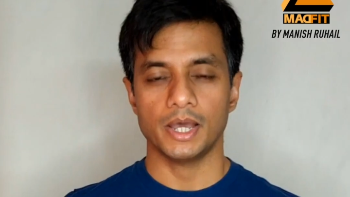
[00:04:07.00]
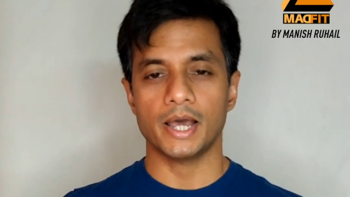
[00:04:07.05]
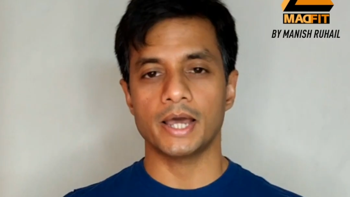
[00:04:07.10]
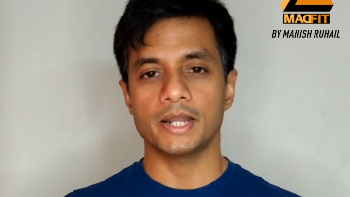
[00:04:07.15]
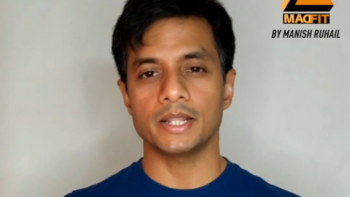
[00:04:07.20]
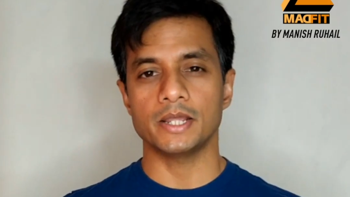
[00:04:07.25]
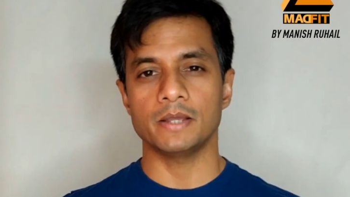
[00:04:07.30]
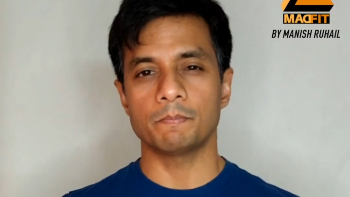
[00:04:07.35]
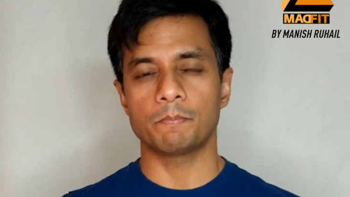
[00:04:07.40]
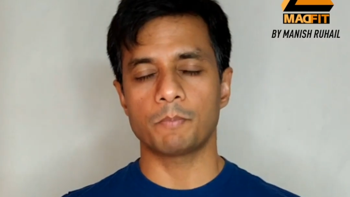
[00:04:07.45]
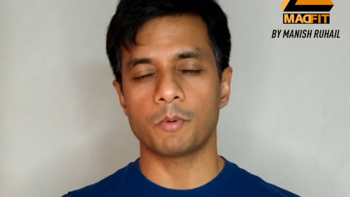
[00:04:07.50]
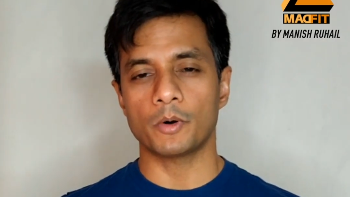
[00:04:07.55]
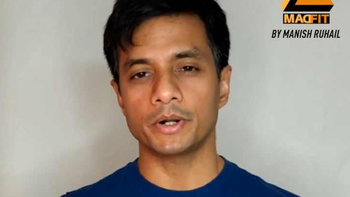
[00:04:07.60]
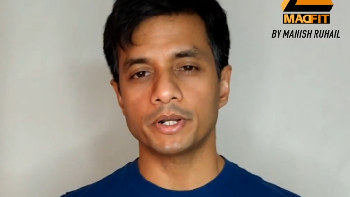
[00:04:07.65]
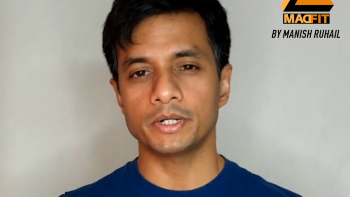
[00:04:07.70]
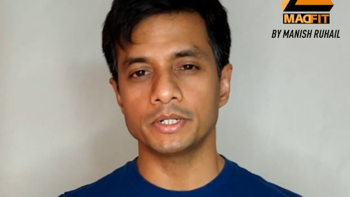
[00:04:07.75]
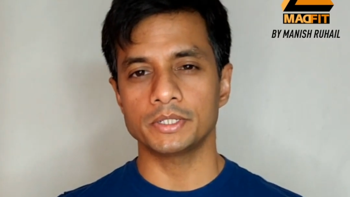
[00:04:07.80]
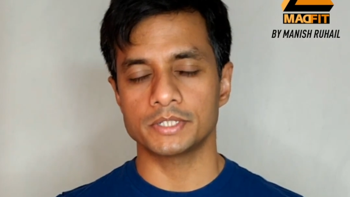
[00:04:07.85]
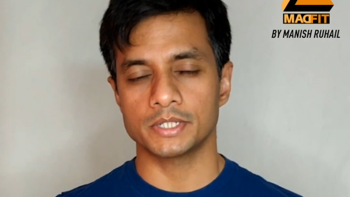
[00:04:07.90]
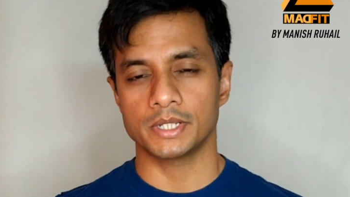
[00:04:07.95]
An
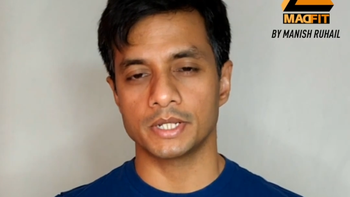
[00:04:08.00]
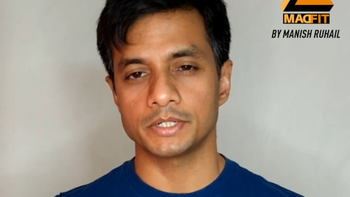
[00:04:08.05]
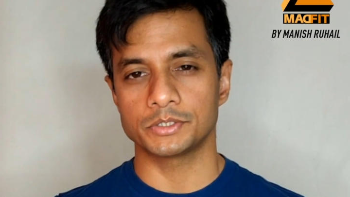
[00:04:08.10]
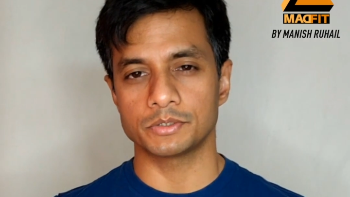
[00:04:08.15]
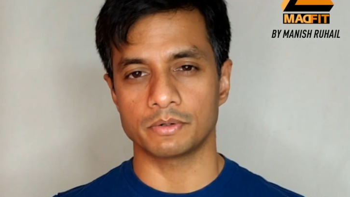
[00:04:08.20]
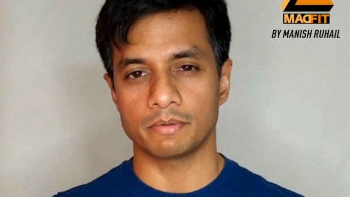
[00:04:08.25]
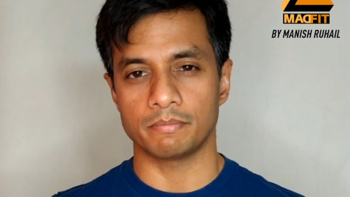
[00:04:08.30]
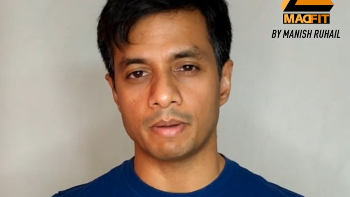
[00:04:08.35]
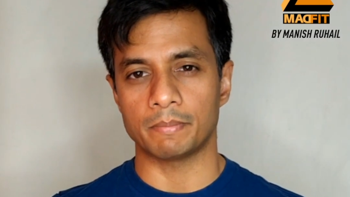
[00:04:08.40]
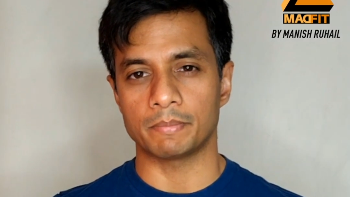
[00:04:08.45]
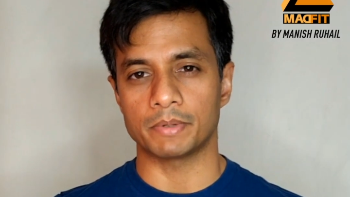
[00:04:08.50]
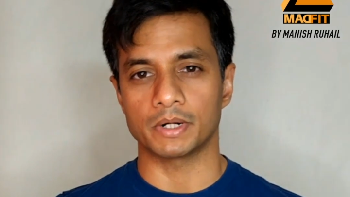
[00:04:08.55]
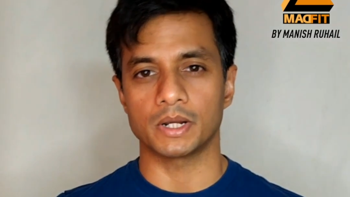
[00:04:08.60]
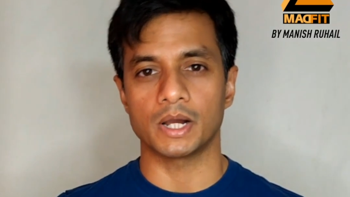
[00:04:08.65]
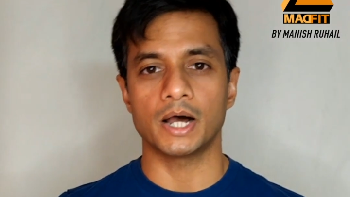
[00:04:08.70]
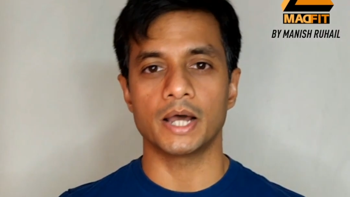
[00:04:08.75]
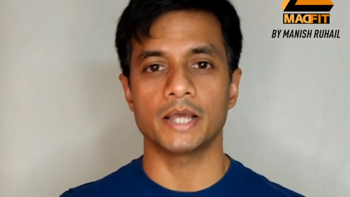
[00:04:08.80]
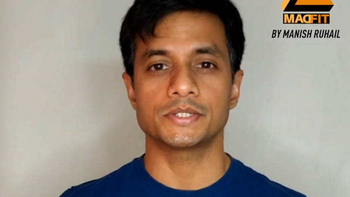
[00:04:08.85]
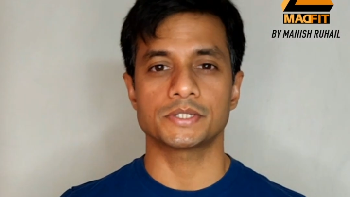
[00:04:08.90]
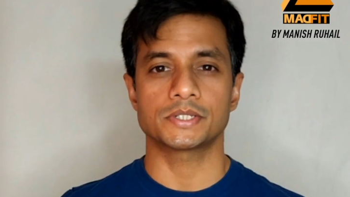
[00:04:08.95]
important thing to remember,
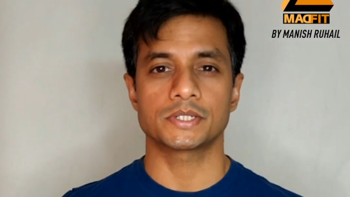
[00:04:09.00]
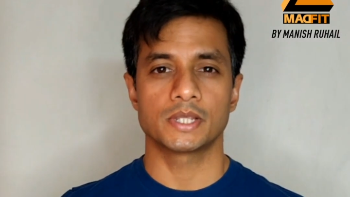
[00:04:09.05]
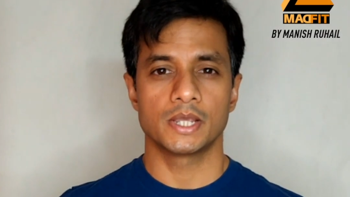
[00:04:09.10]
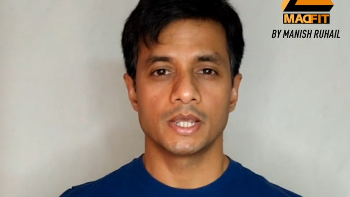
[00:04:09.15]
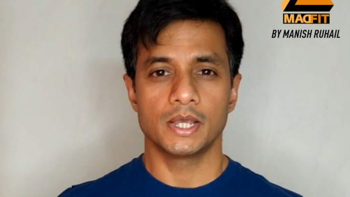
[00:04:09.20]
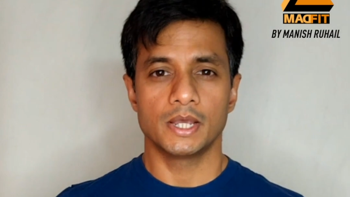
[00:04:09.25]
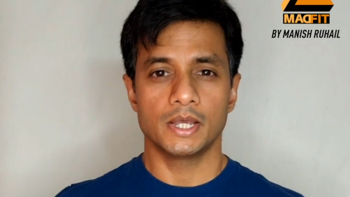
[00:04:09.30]
guys,